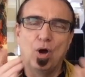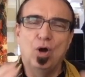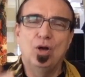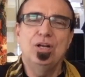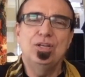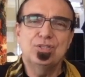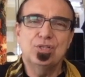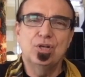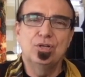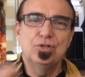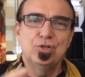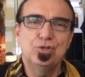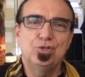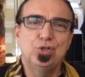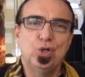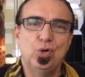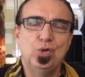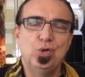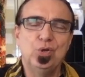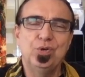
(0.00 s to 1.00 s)
is going to
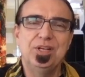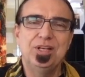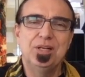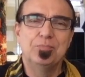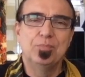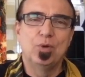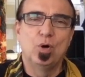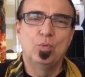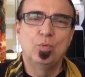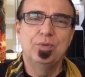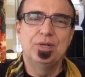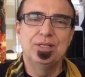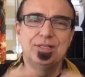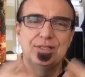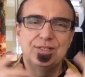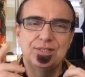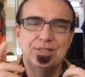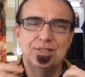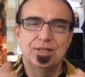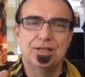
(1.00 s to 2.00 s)
show you in a
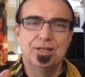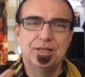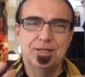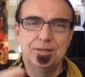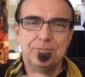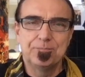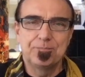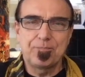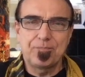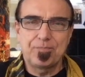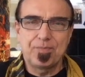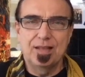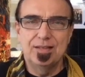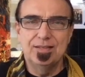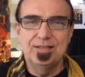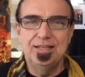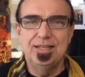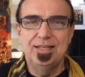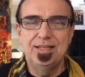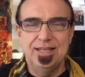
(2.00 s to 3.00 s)
moment
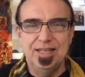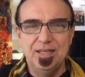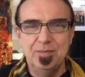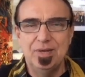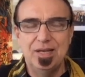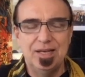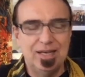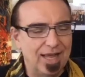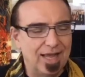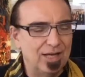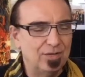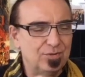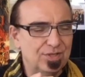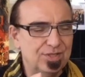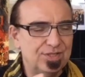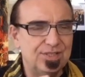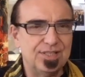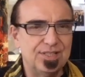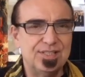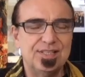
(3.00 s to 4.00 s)
the email
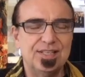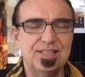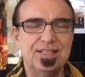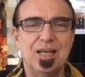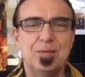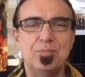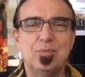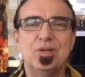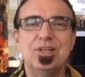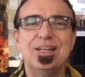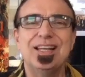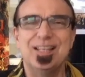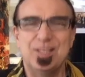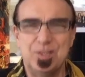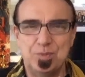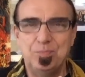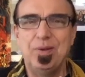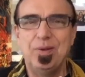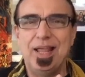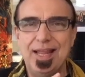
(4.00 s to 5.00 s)
addresses, and I'm going to
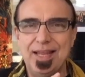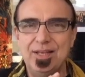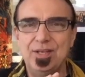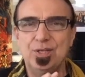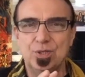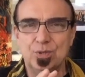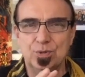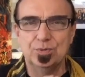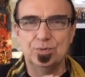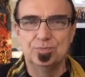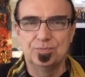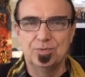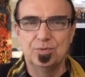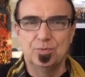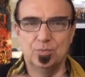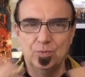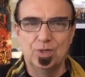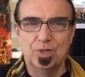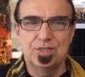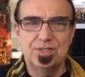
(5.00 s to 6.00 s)
explain you
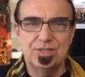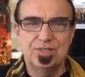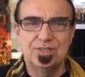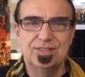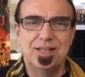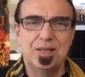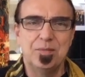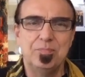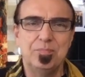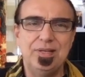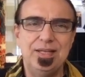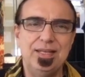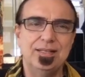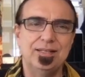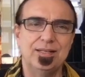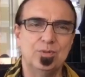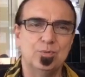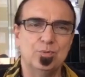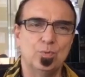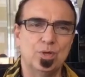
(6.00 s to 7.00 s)
what they mean
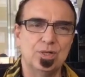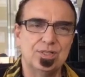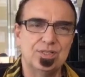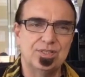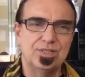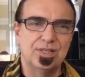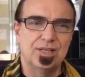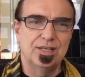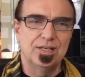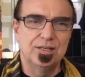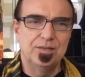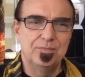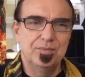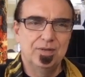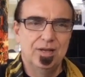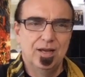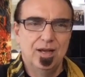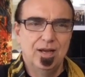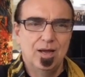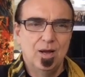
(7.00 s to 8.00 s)
and what
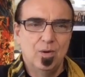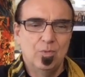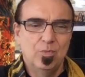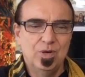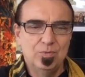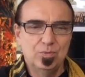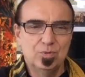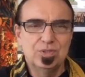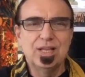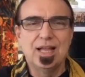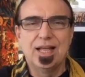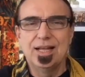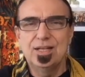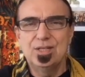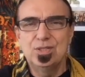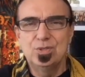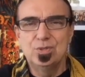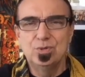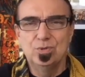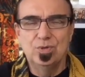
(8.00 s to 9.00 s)
we would
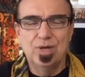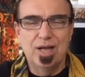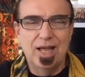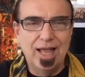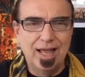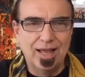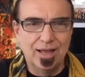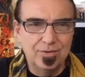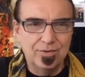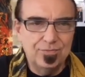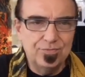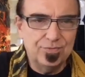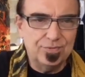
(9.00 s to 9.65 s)
like to have.